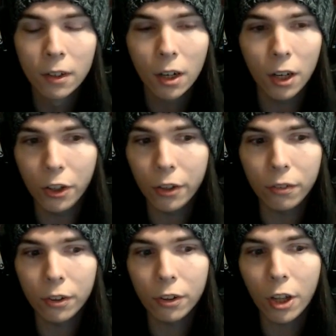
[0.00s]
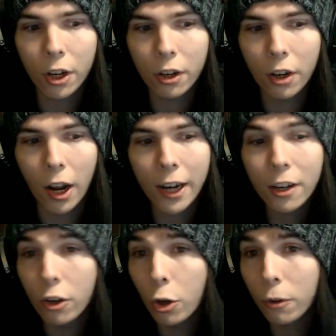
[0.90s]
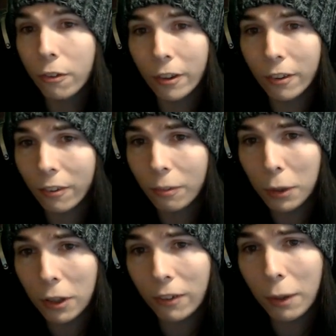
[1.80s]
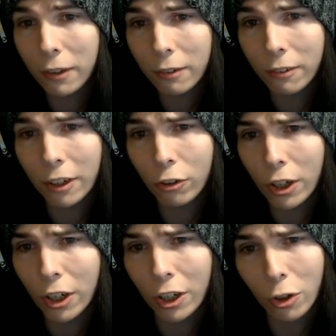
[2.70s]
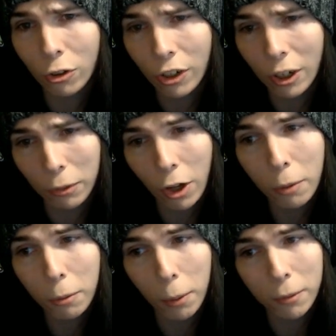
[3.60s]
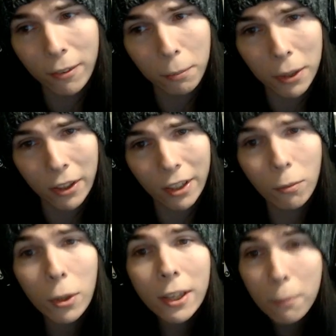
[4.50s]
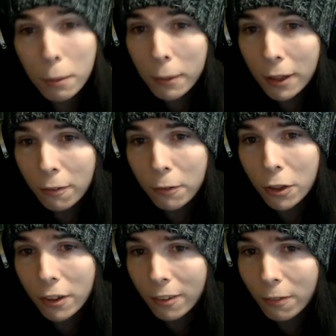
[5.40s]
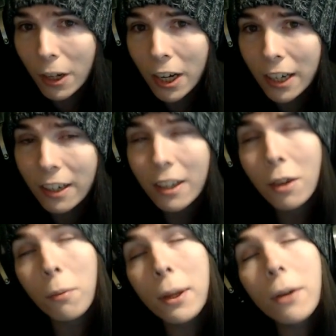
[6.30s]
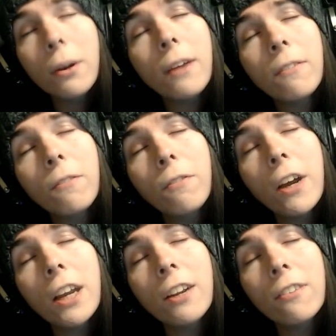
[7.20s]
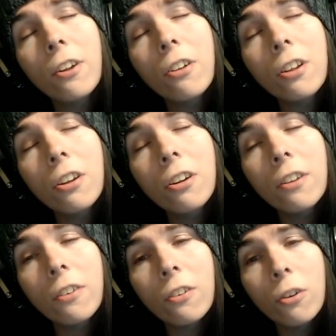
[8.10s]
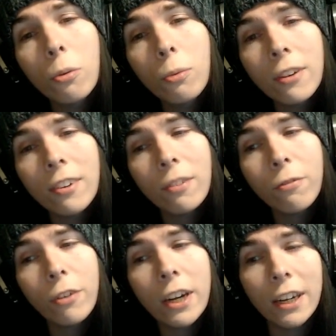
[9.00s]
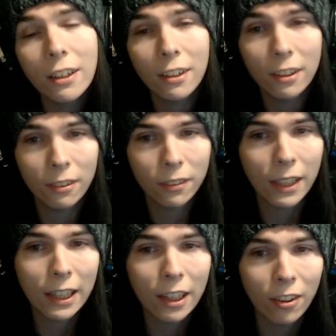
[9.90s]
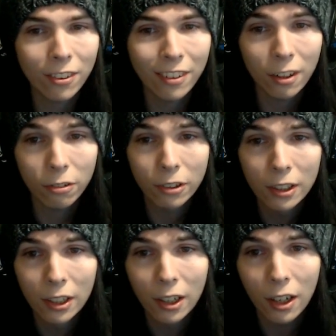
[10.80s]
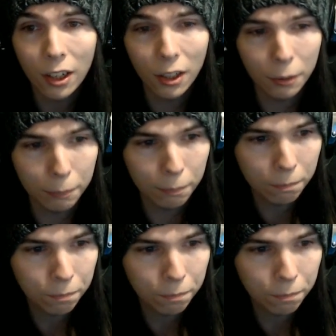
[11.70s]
I didn't notice this because I was outside trying to negotiate with hobgoblins and being like, we can be peaceful, it's fine, we don't have to fight, it's all good, there's no reason to fight, you know, that kind of stuff. Some